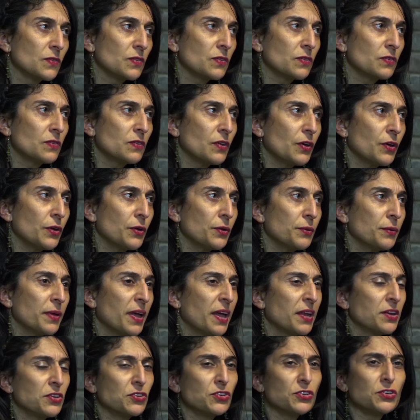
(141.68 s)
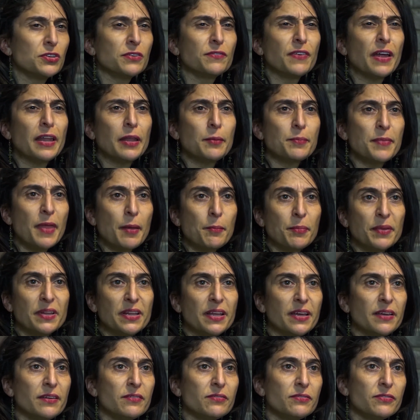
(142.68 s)
So, how did you develop that
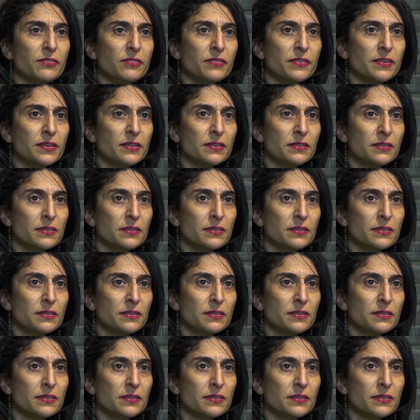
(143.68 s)
belief?